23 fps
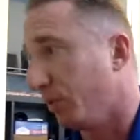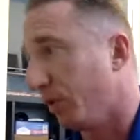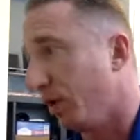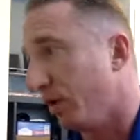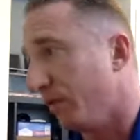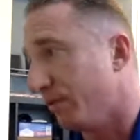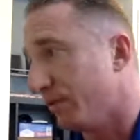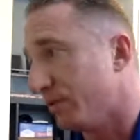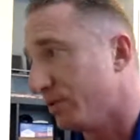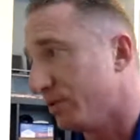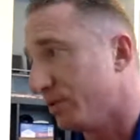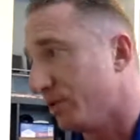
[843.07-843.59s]

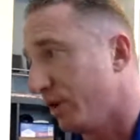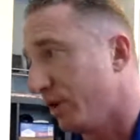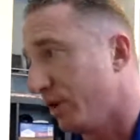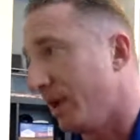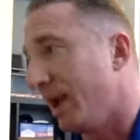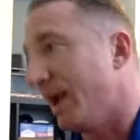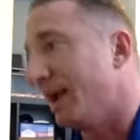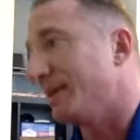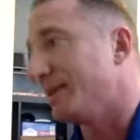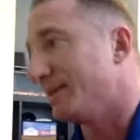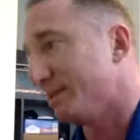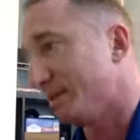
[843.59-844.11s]
offers on
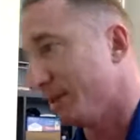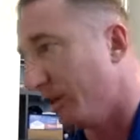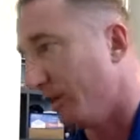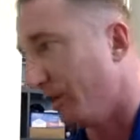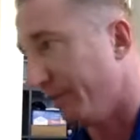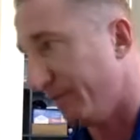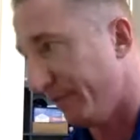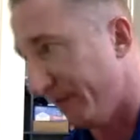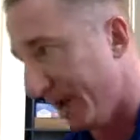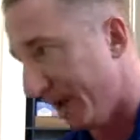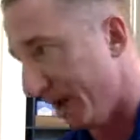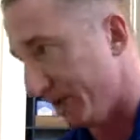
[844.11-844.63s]
and sell
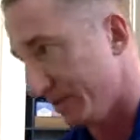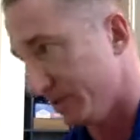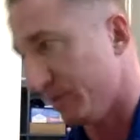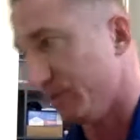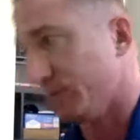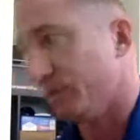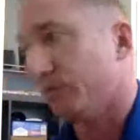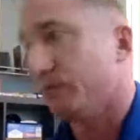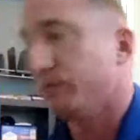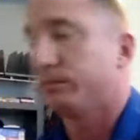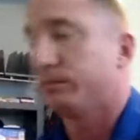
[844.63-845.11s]
fast?